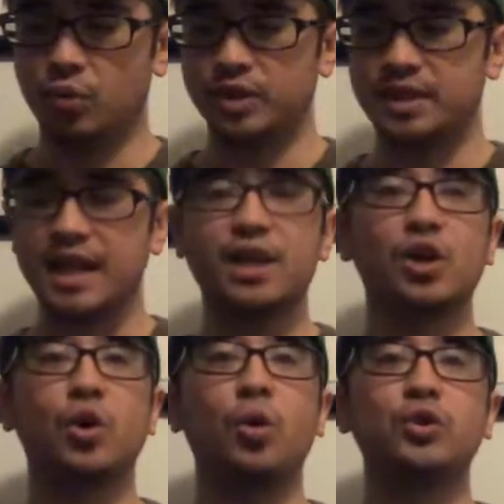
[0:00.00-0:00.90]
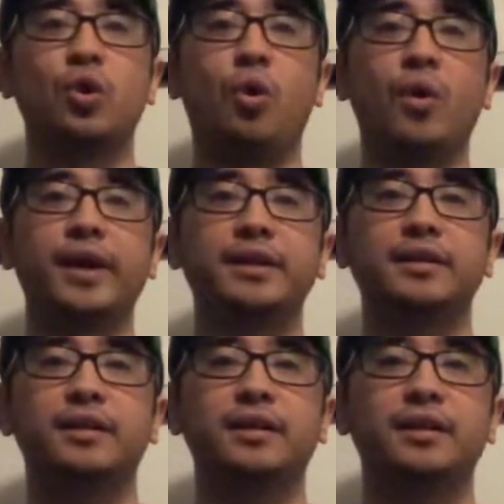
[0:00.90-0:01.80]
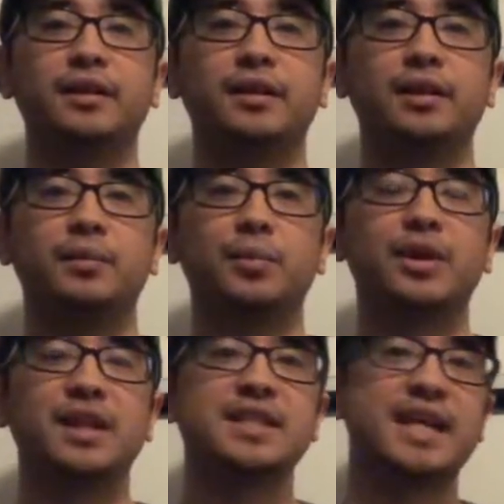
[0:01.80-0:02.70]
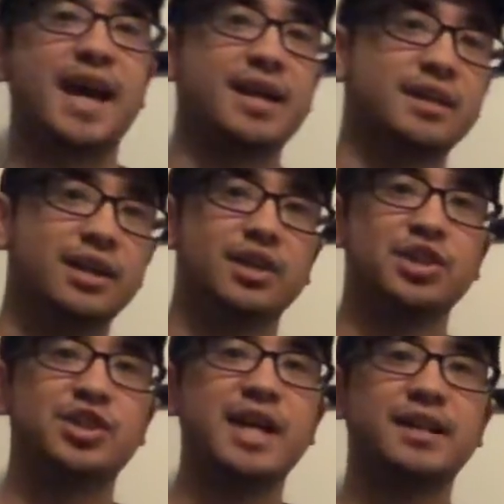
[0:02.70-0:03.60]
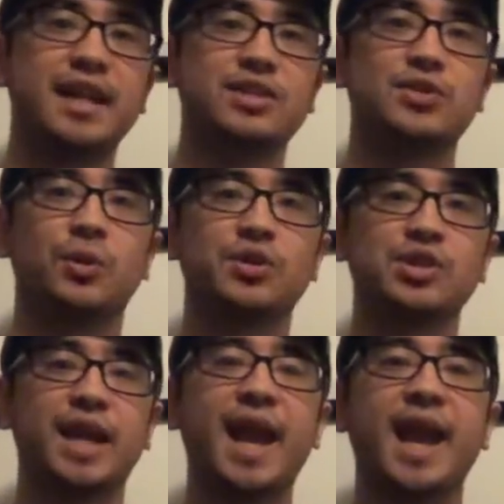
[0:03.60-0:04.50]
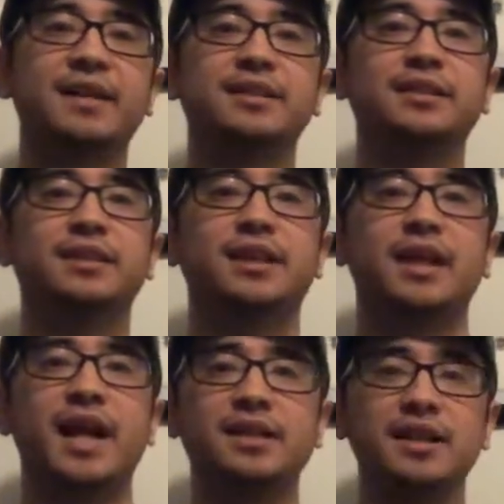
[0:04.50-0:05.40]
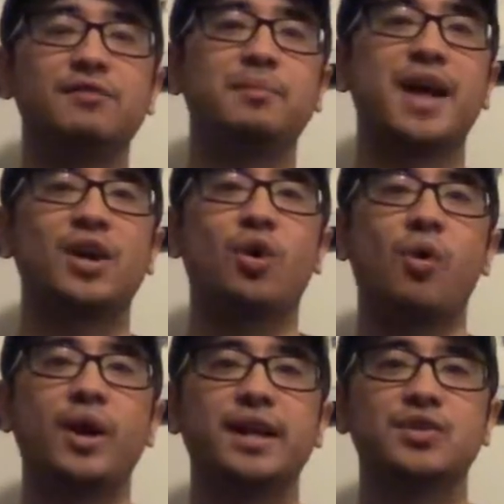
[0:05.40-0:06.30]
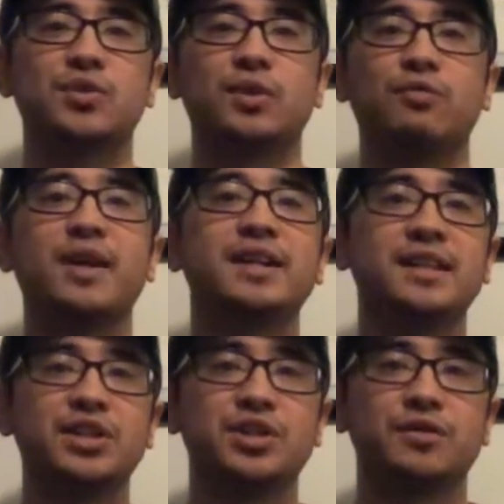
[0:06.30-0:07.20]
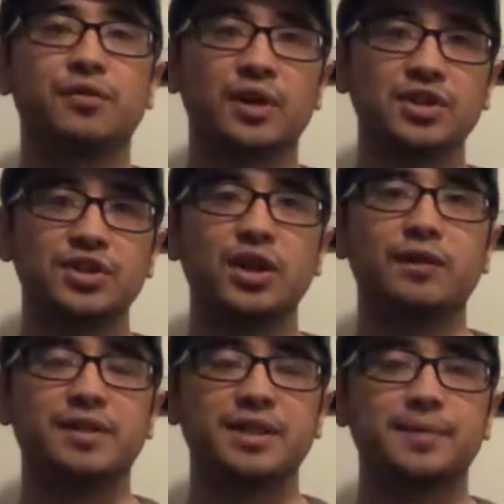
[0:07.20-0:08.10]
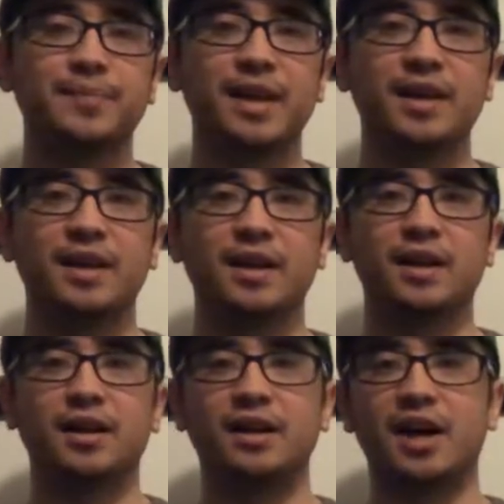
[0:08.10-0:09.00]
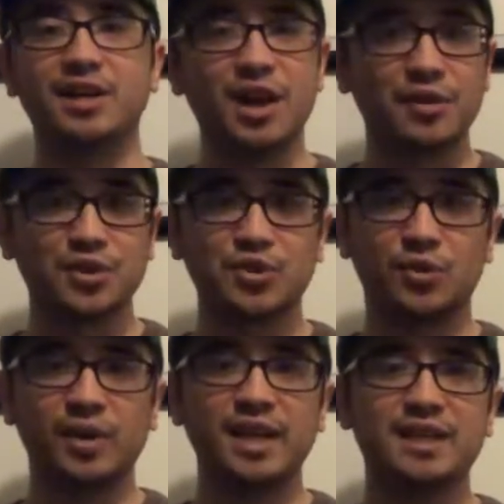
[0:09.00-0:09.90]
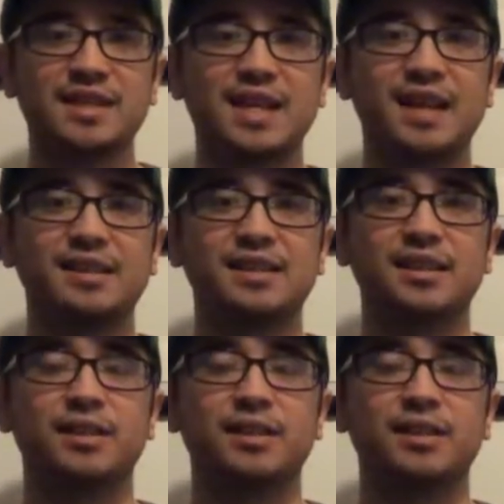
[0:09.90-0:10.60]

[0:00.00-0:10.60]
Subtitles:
would take a gold coin, put it in his hand, shake that soldier's hand, and give him that coin as sort of recognition for his service. Another story is that